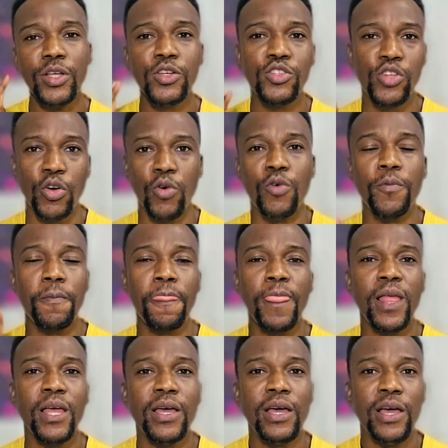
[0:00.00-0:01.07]
So
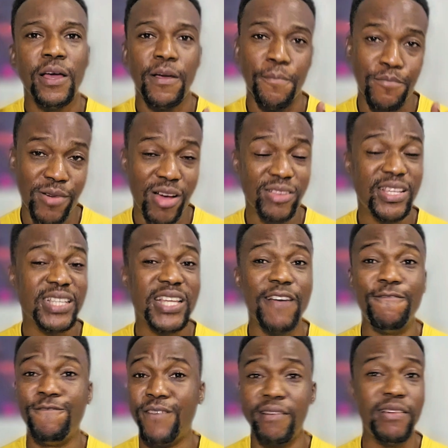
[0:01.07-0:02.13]
browsers
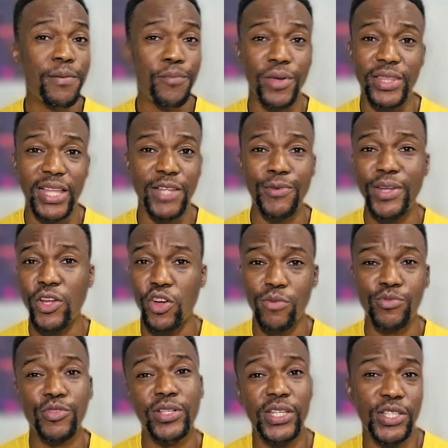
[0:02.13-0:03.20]
are very important when it
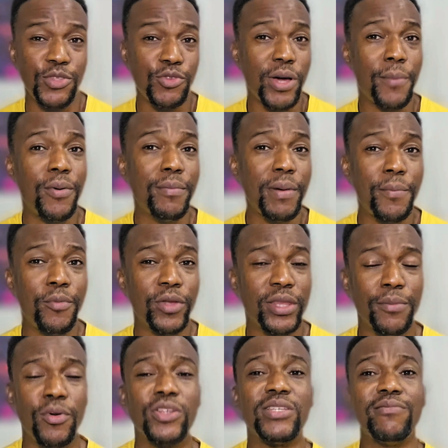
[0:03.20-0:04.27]
comes to this new appointment
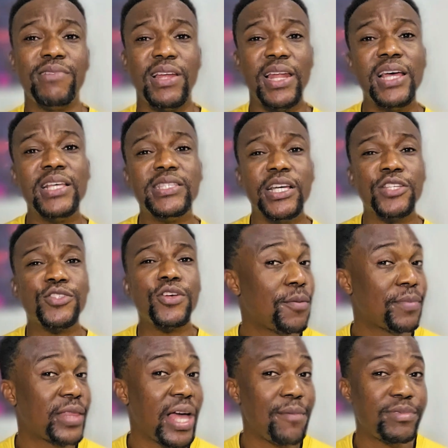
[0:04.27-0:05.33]
portal, because I realized that
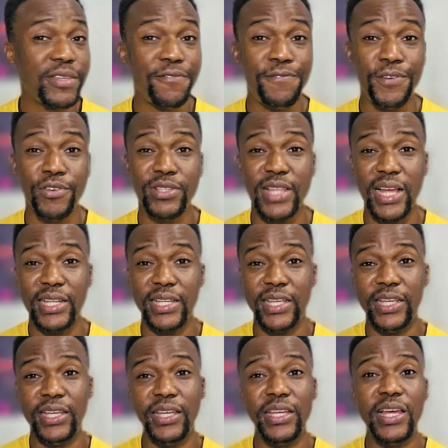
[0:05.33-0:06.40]
sometimes it feels like
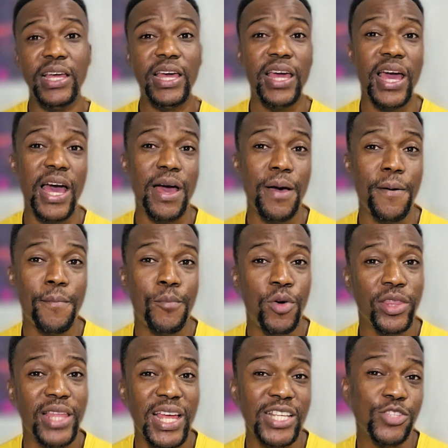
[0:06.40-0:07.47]
the
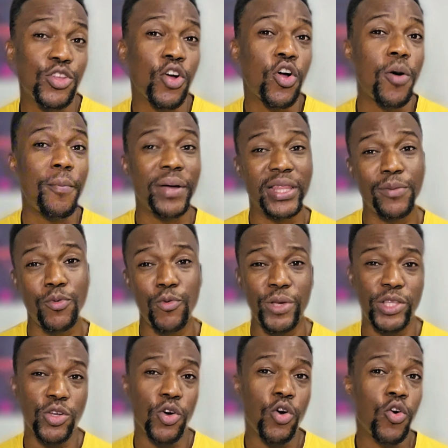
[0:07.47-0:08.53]
portal is not compatible
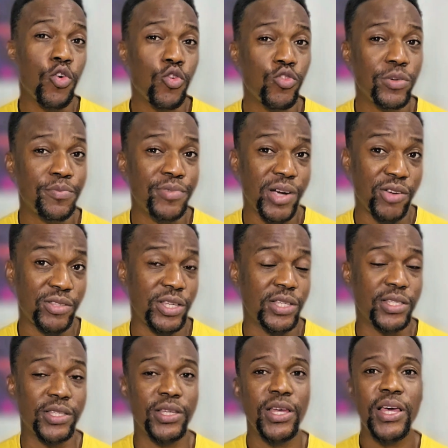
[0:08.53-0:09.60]
with old
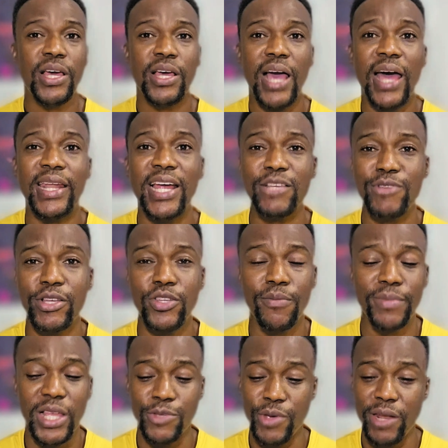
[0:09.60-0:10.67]
browsers, and that's why
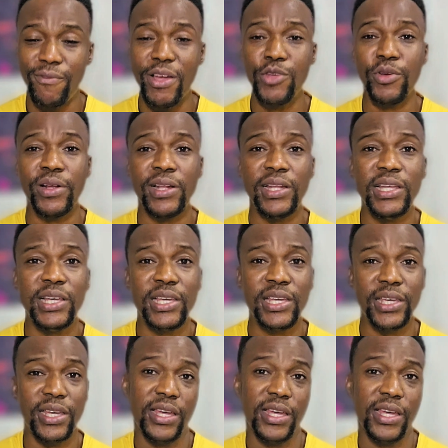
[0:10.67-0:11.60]
sometimes whenever you click